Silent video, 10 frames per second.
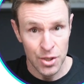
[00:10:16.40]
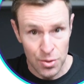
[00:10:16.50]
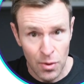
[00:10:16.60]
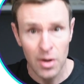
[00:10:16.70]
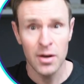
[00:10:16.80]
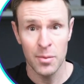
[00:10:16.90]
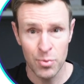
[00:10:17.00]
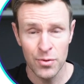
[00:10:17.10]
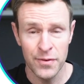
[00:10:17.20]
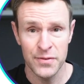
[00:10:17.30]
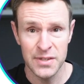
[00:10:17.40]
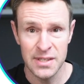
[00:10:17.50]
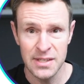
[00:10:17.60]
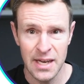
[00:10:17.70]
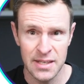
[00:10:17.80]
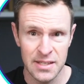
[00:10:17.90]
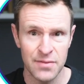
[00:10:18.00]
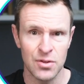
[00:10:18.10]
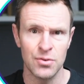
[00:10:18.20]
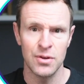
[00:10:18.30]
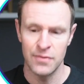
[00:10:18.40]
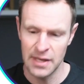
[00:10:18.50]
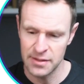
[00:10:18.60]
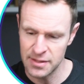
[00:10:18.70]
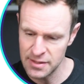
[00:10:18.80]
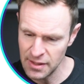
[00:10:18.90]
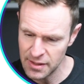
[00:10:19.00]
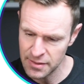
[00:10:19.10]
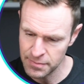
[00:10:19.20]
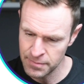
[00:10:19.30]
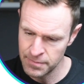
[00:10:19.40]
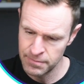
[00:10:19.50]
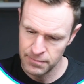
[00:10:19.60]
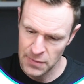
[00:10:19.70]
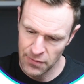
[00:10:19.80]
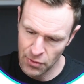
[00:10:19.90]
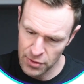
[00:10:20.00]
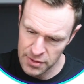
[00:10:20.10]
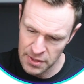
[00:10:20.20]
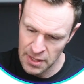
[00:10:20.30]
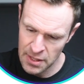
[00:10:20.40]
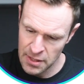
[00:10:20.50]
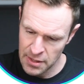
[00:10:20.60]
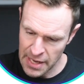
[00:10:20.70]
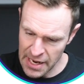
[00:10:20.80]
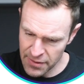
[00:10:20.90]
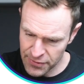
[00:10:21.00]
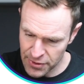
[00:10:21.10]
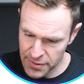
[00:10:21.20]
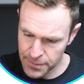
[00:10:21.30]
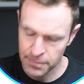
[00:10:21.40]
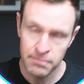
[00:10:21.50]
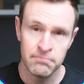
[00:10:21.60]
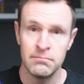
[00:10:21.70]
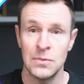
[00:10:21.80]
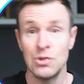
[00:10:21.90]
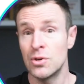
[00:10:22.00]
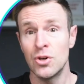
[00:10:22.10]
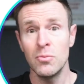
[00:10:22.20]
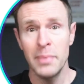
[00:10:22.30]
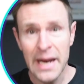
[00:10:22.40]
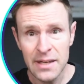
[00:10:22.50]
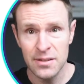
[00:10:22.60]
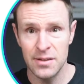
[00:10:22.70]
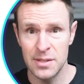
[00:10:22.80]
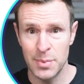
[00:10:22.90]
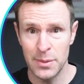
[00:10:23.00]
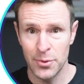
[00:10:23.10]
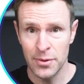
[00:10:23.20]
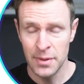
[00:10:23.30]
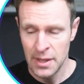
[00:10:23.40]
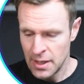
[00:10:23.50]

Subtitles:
You are a proof of success, even though you've yet to sell it. Of course, after, you can go back to these people.